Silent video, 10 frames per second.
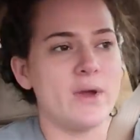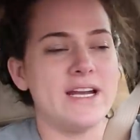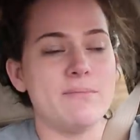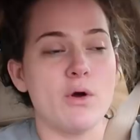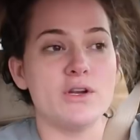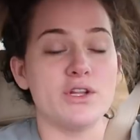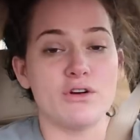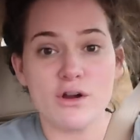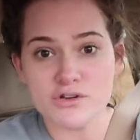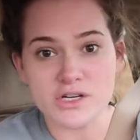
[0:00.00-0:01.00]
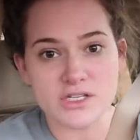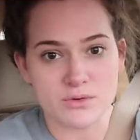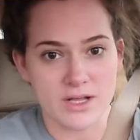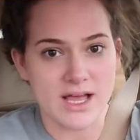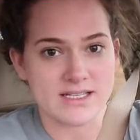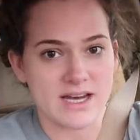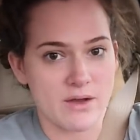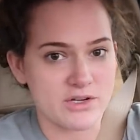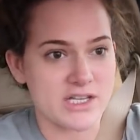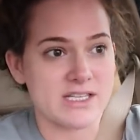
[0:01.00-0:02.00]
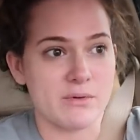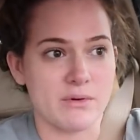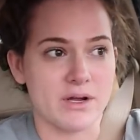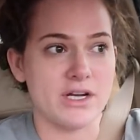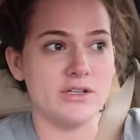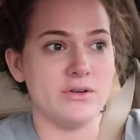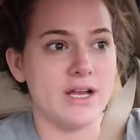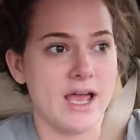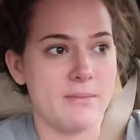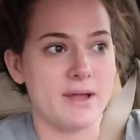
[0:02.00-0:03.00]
We ended up going to the grocery store last night, which I said we were going to do today,